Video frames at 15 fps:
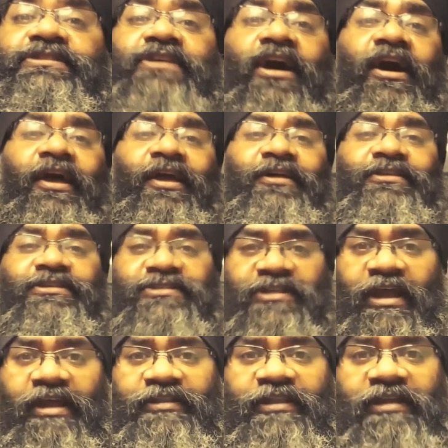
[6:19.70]
I
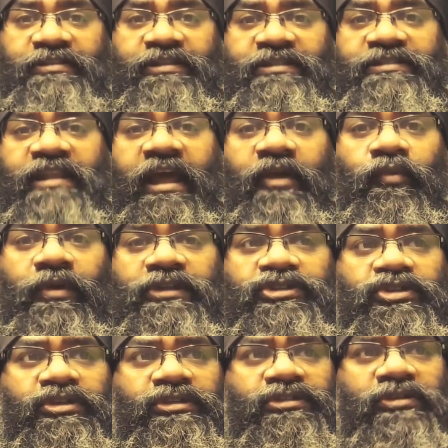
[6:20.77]
understand that this
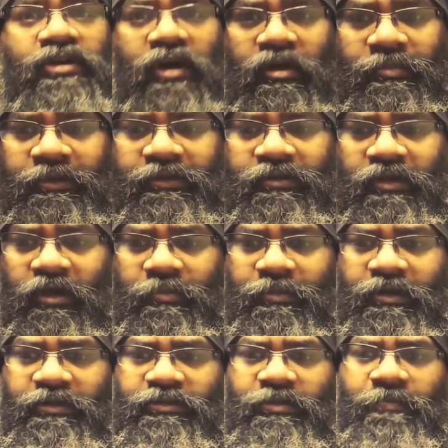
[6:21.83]
language is common
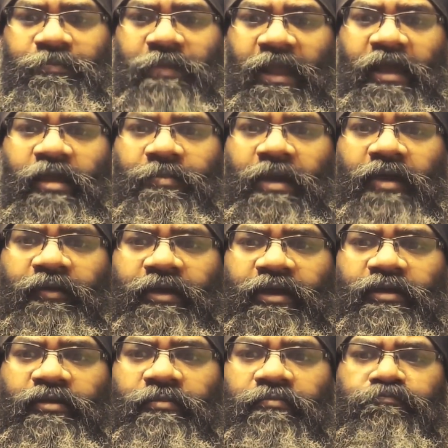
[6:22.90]
among the Black
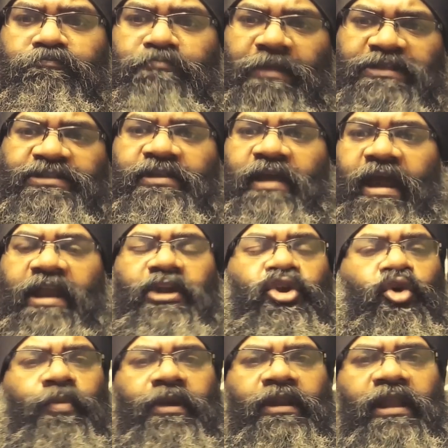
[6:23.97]
American middle and
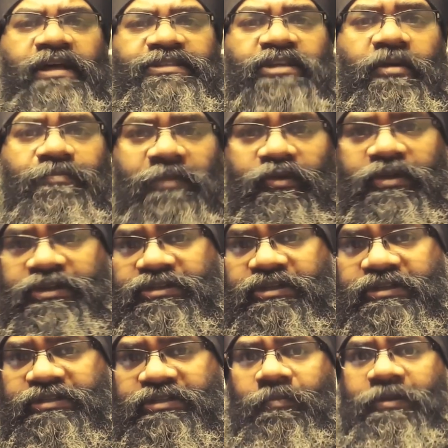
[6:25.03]
lower class communities.